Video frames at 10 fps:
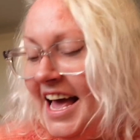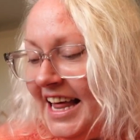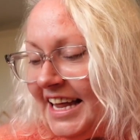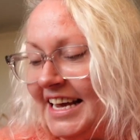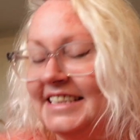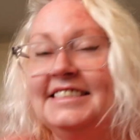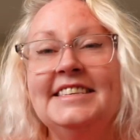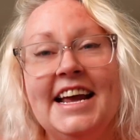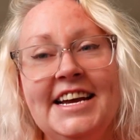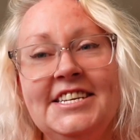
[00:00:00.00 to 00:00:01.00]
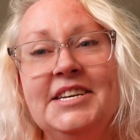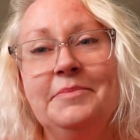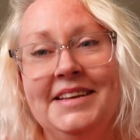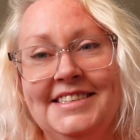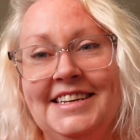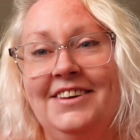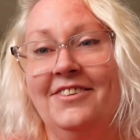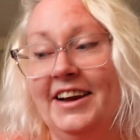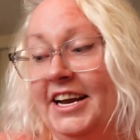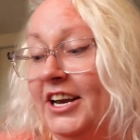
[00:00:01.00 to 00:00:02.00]
Like a sagey minty
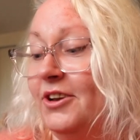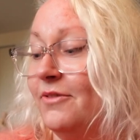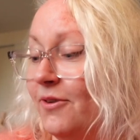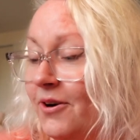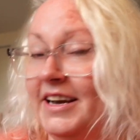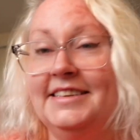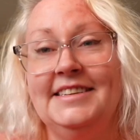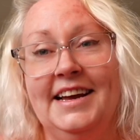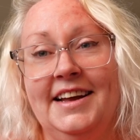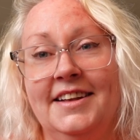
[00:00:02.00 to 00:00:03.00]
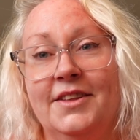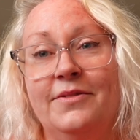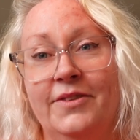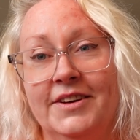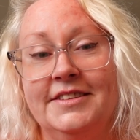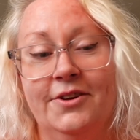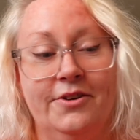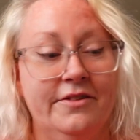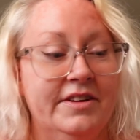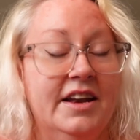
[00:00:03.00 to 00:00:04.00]
green. You've already seen the first lot
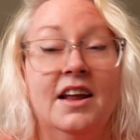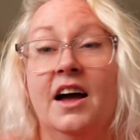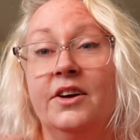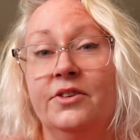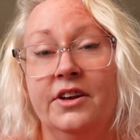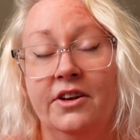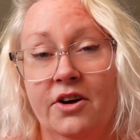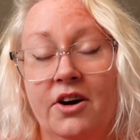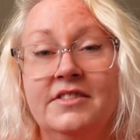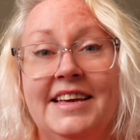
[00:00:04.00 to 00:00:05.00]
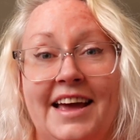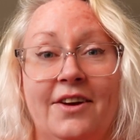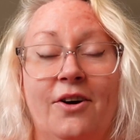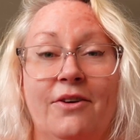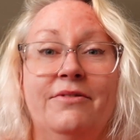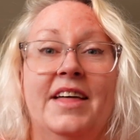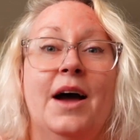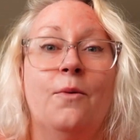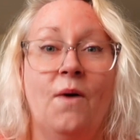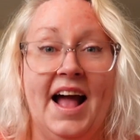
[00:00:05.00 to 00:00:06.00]
of it. I could not get off
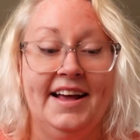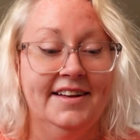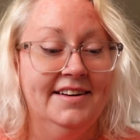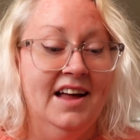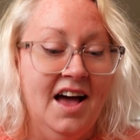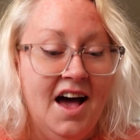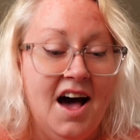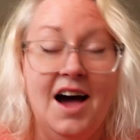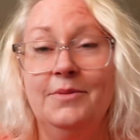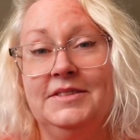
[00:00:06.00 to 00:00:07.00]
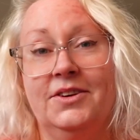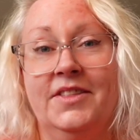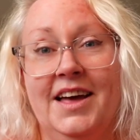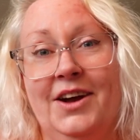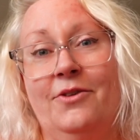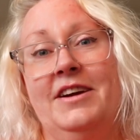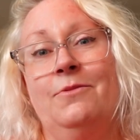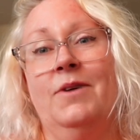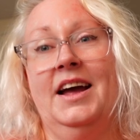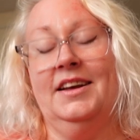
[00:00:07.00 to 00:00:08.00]
that wagon. I was on that green
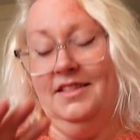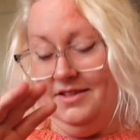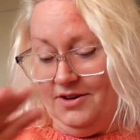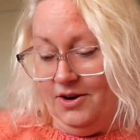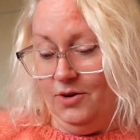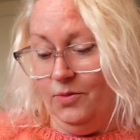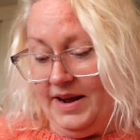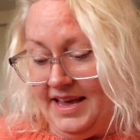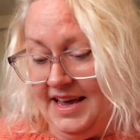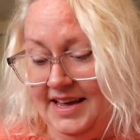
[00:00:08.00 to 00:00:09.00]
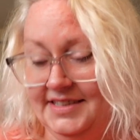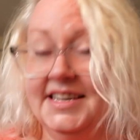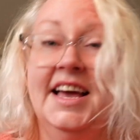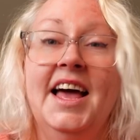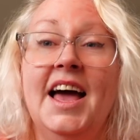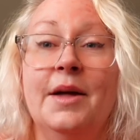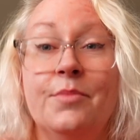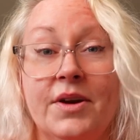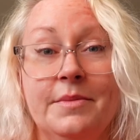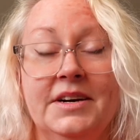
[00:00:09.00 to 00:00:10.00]
wagon the whole weekend, and
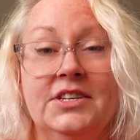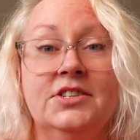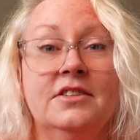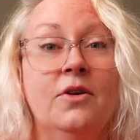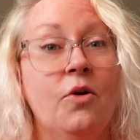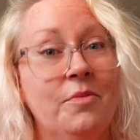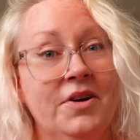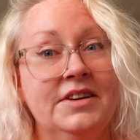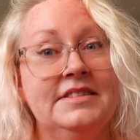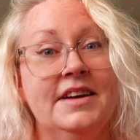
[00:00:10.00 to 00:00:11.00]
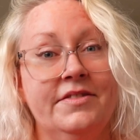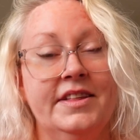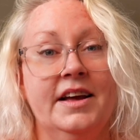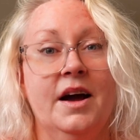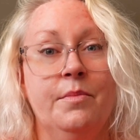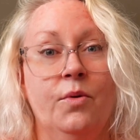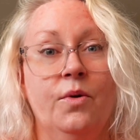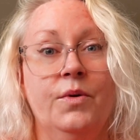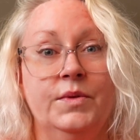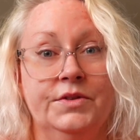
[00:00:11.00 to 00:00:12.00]
pretty much almost everything I
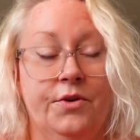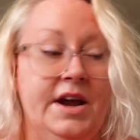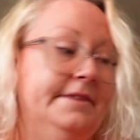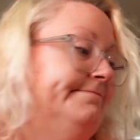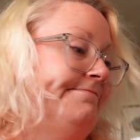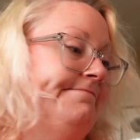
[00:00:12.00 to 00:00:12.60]
bought was green.